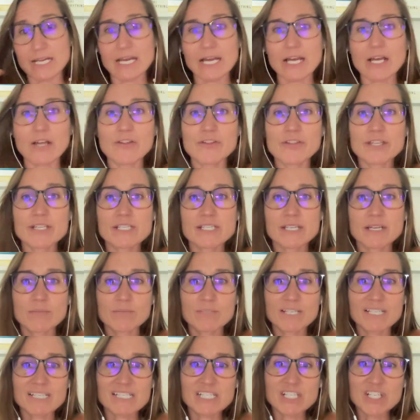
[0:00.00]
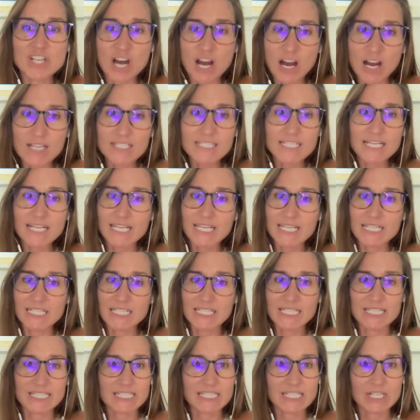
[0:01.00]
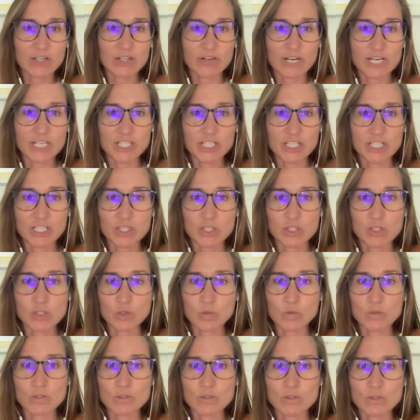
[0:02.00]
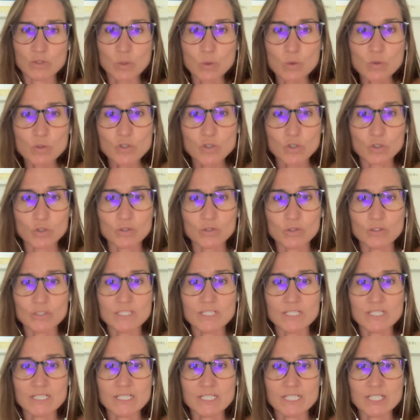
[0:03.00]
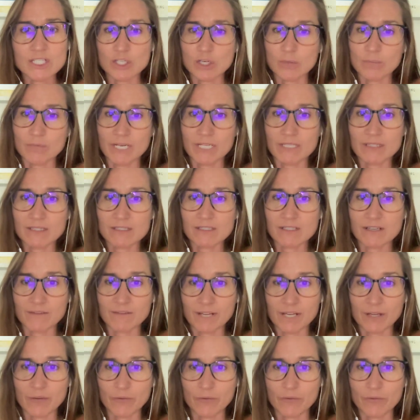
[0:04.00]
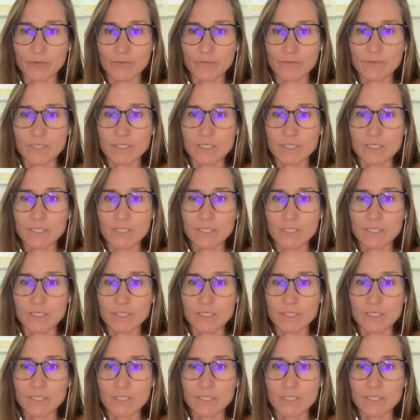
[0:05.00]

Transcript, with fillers: Healthism does not take into consideration st- social determinants of health.